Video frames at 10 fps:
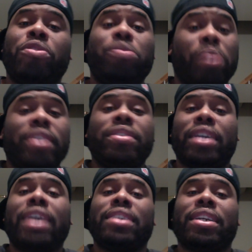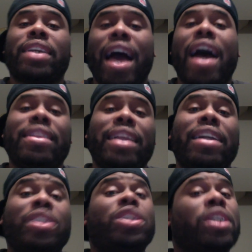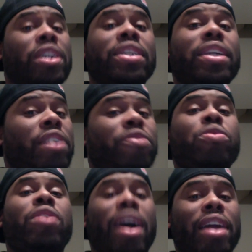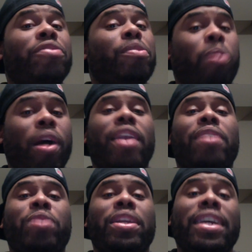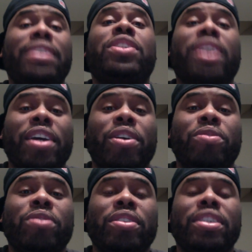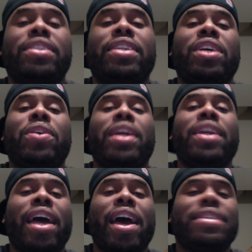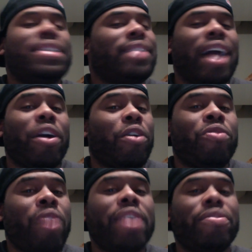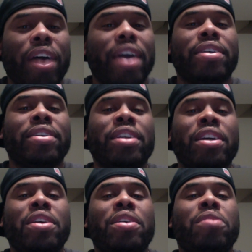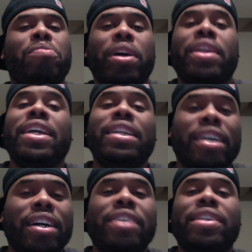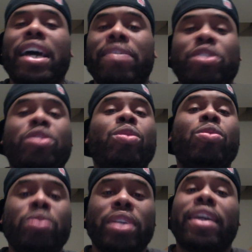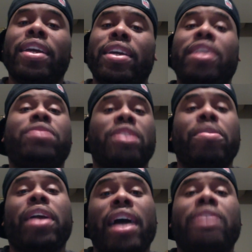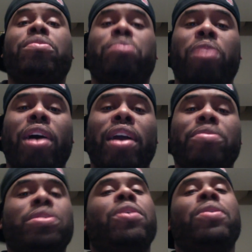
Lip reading: but that's a guy that could give you kind of a problem with his skill, the skill that he has. He's not a great fighter, but he does have the tools that could give some guys some problems. So